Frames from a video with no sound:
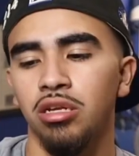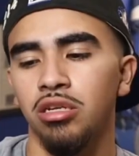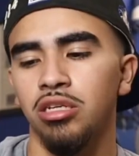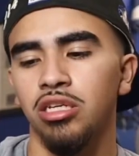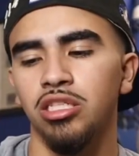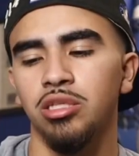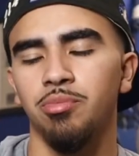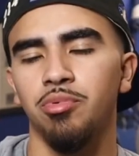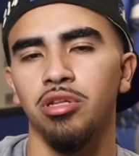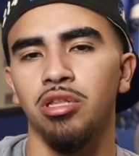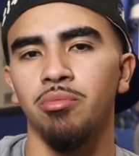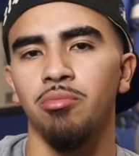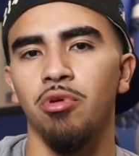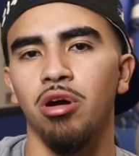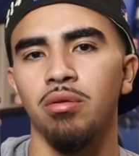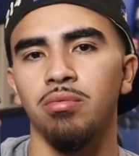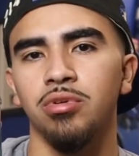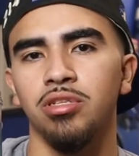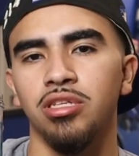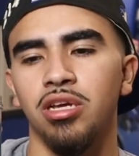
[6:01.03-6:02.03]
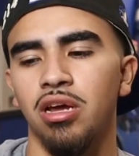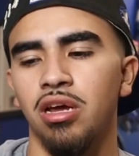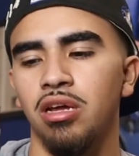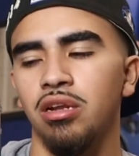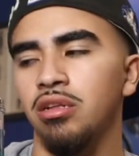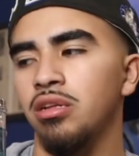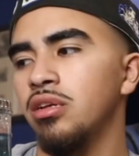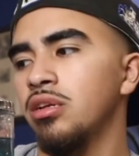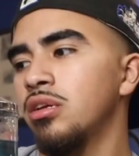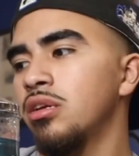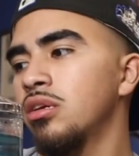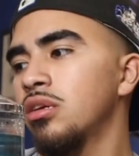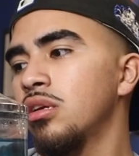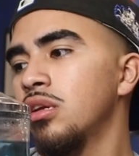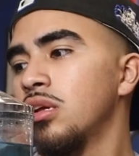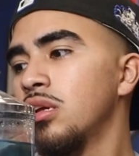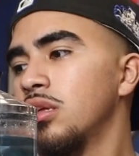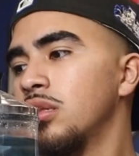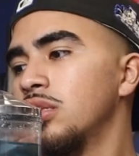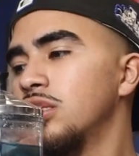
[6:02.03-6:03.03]
Just to put the Barbicide in here,
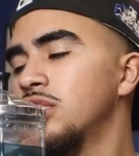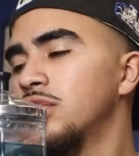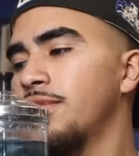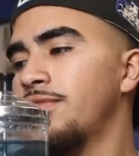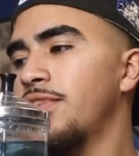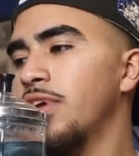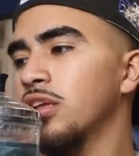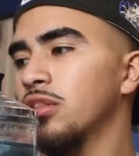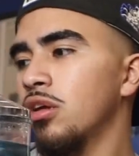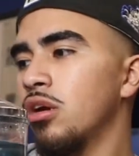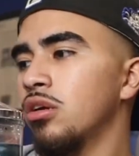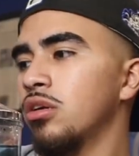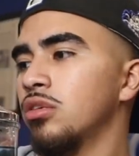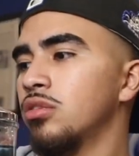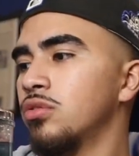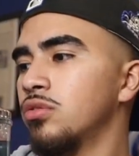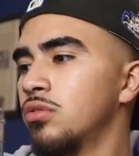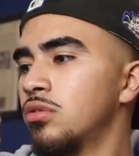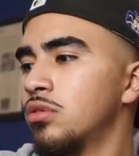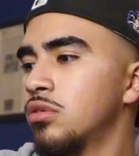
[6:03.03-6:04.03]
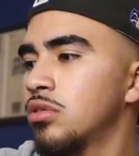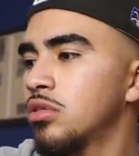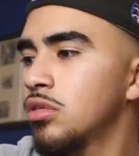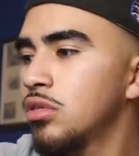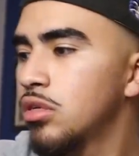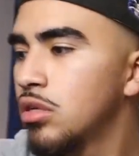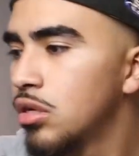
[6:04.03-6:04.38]
disinfect all your tools.